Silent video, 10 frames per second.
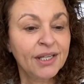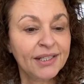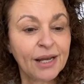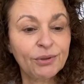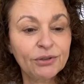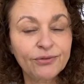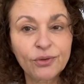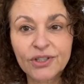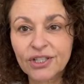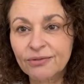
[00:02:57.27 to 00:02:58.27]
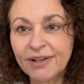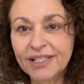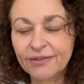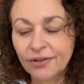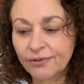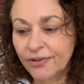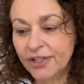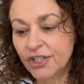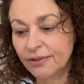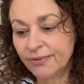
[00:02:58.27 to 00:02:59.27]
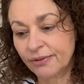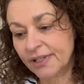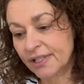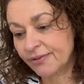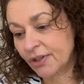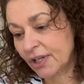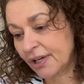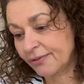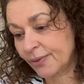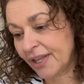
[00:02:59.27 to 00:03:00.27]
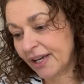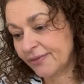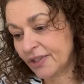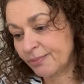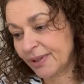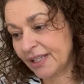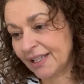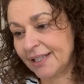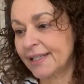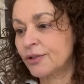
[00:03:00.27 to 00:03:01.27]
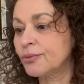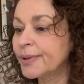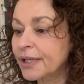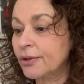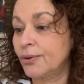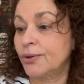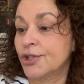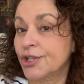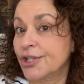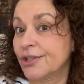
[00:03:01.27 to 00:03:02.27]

now we look forward to the rest of our friendship for the rest of our life without having to be a little bit cautious